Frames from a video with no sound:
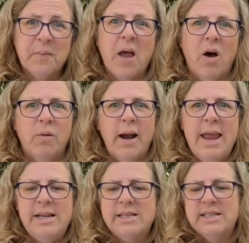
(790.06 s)
All
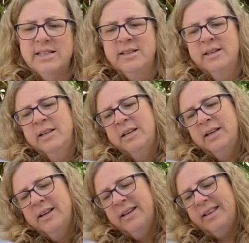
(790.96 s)
right,
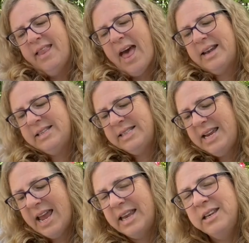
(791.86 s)
that is
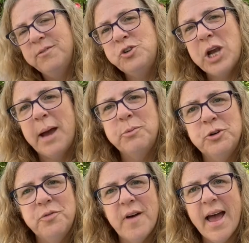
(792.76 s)
the end of
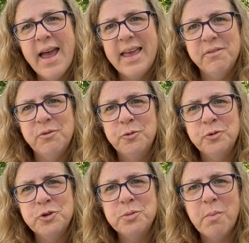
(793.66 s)
chapter 5.
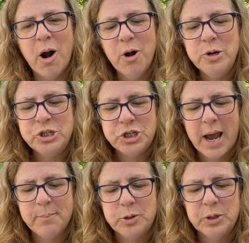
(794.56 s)
Tomorrow's
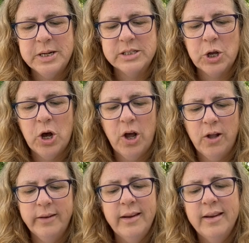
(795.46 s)
chapter is
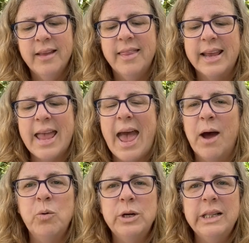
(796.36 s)
called The
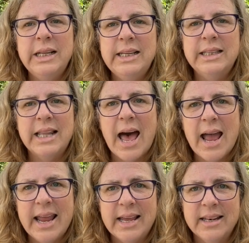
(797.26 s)
Cowardly
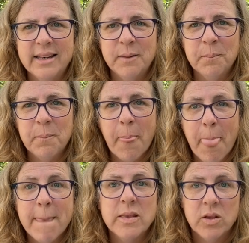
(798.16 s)
Lion.
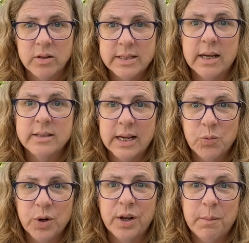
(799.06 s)
So it sounds
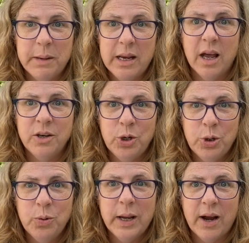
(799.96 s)
like we're going to meet a
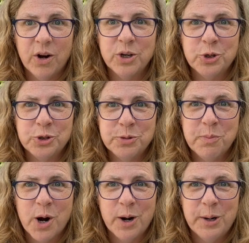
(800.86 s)
new character
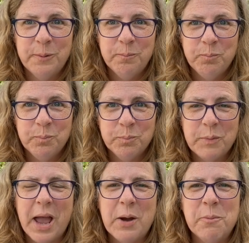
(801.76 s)
tomorrow.
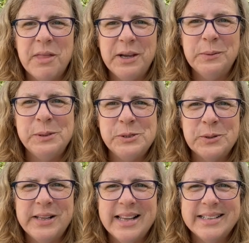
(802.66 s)
I hope that you
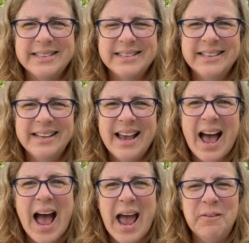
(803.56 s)
enjoyed this.
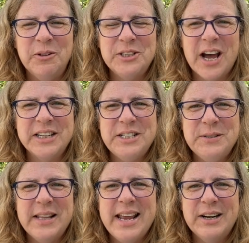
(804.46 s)
I will talk to
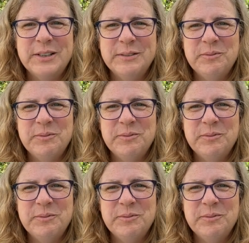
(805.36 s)
you later.